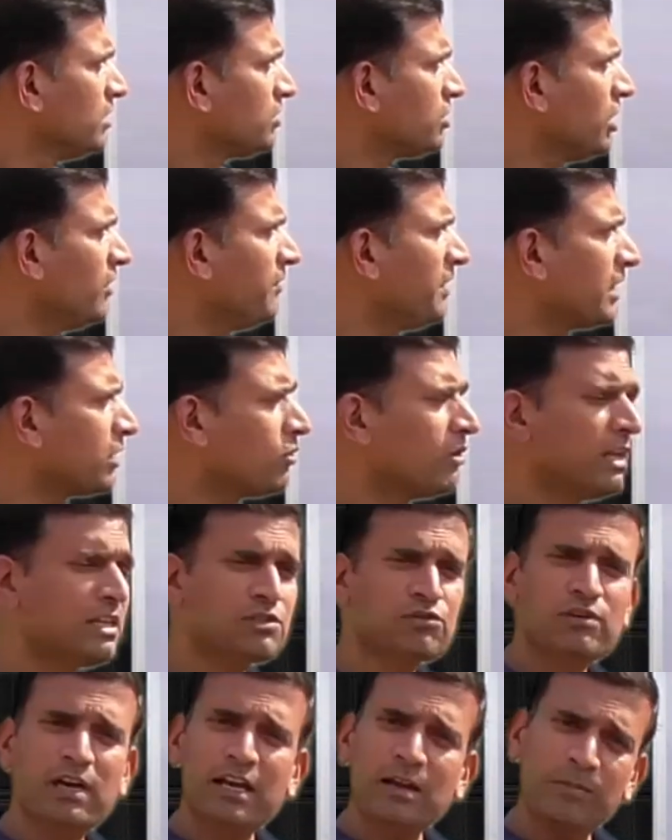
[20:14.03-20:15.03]
3
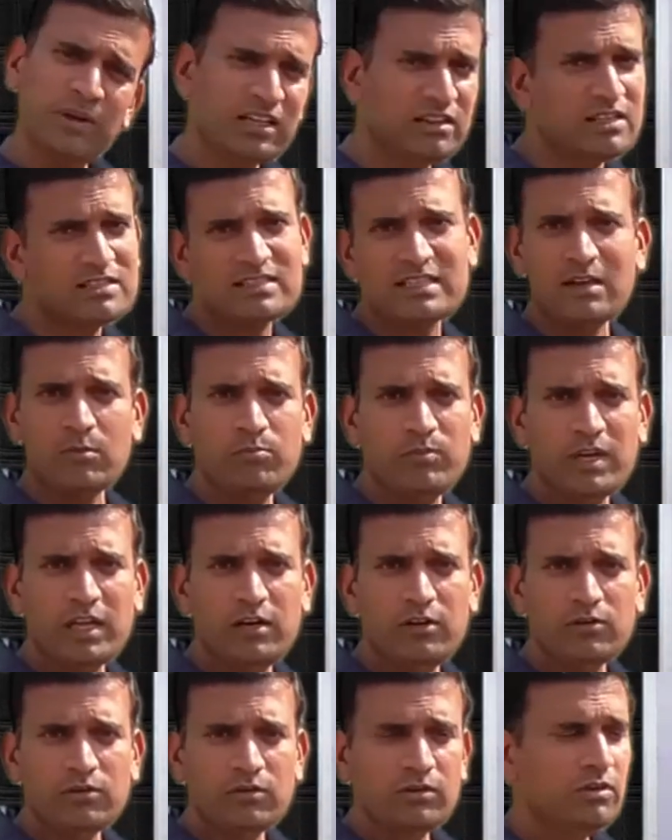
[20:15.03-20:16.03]
factorial square having the same
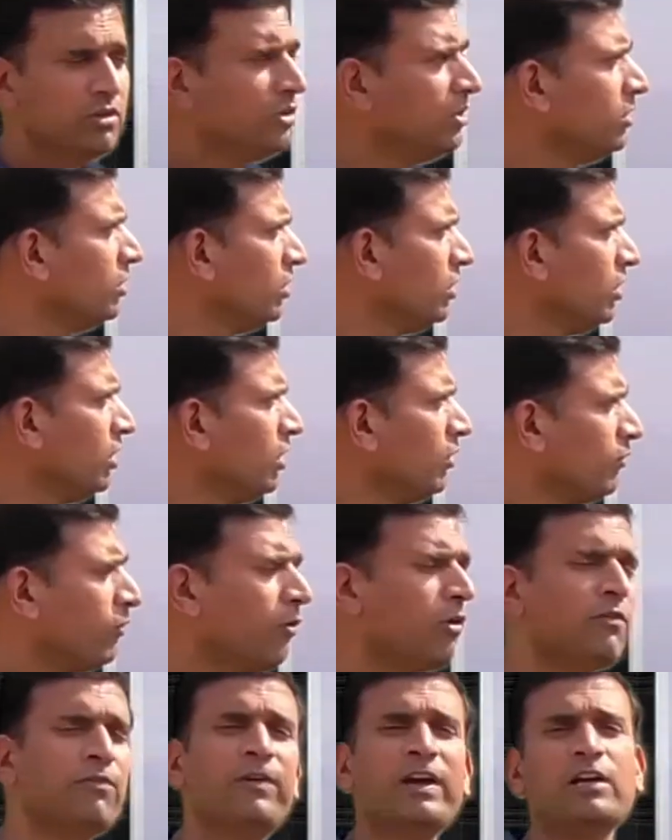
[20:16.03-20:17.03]
value.
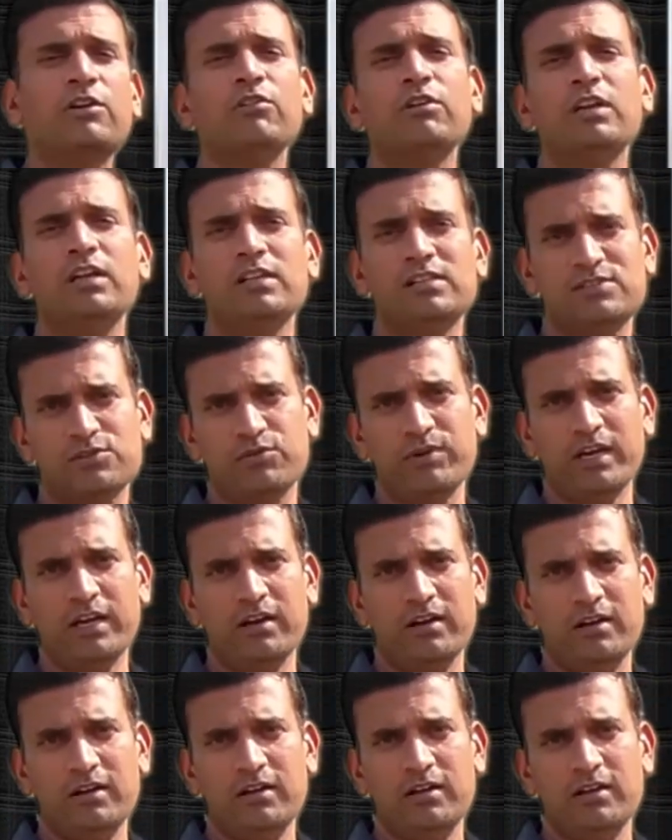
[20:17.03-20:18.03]
4 factorial square.
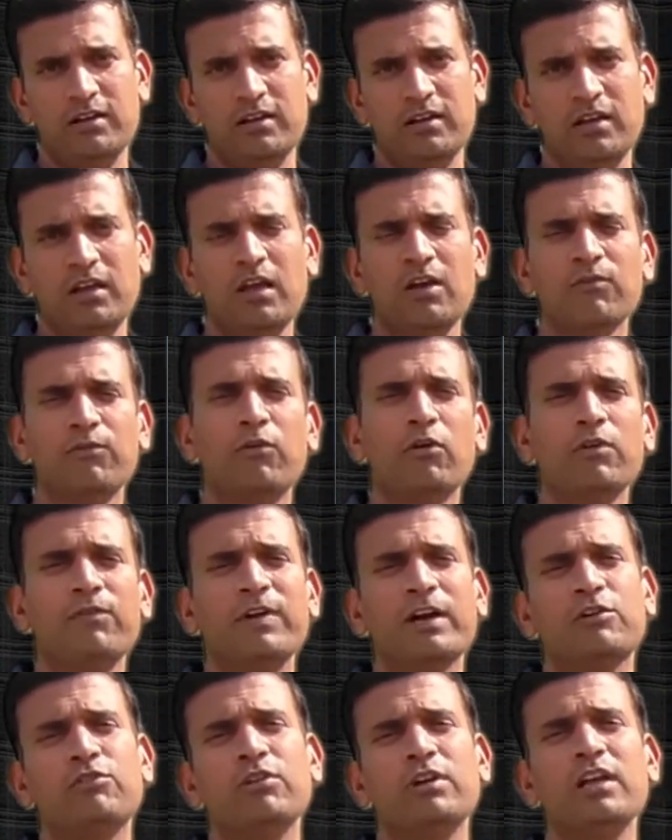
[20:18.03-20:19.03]
4
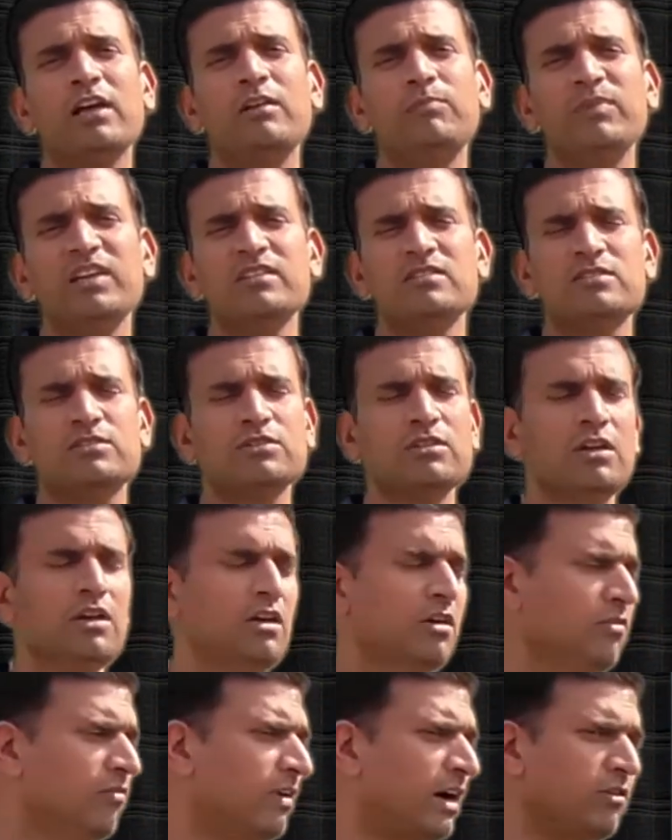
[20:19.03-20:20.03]
factorial means
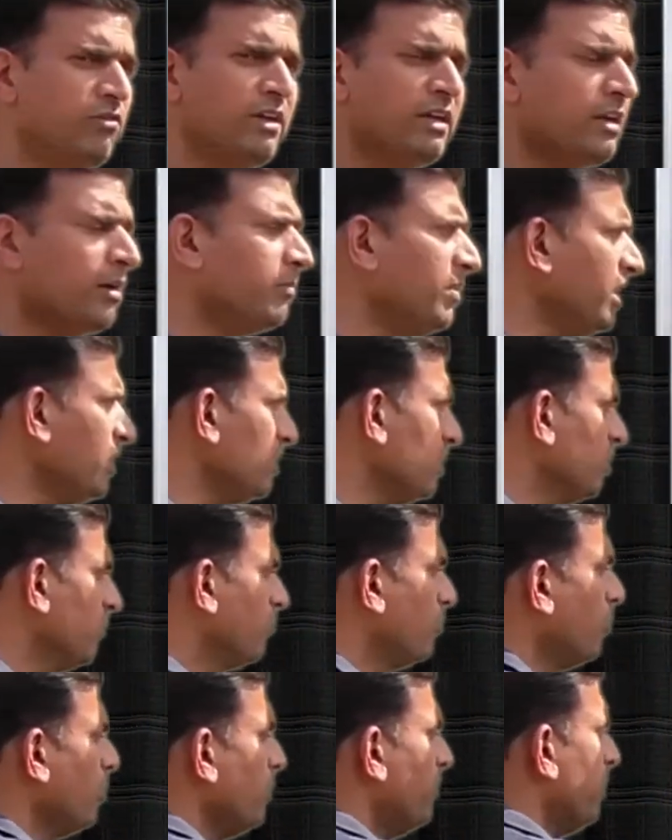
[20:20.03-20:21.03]
what we are having?
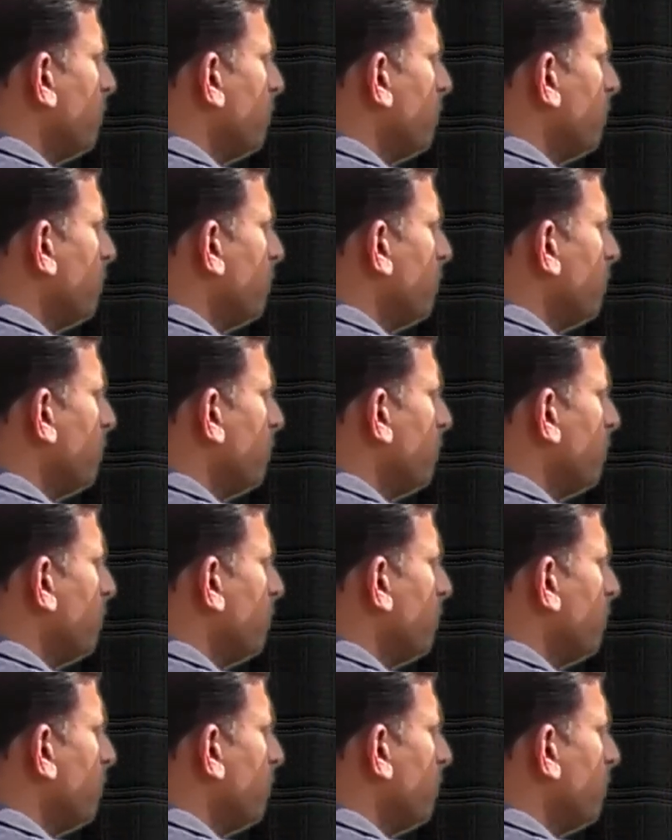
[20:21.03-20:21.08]
4